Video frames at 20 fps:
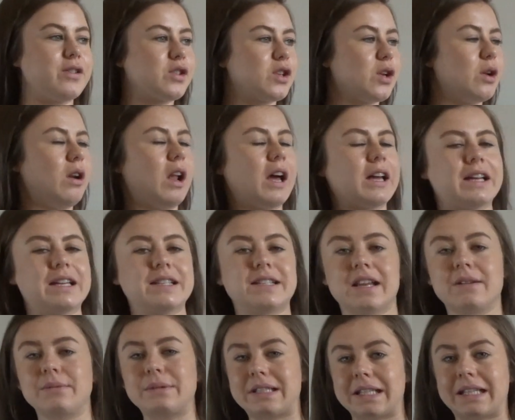So like I
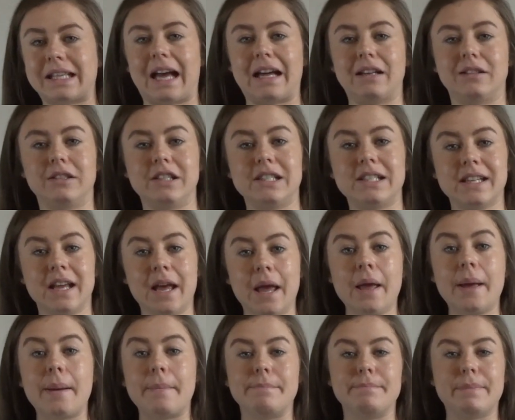said with the calories,
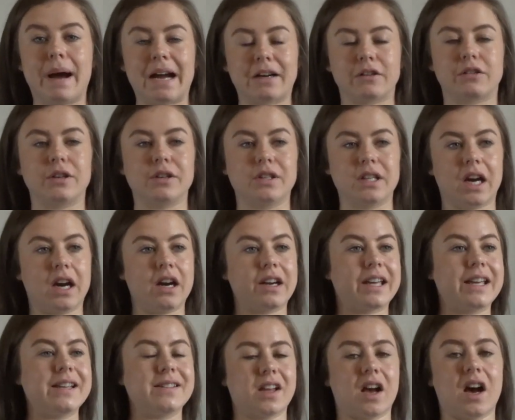macro targets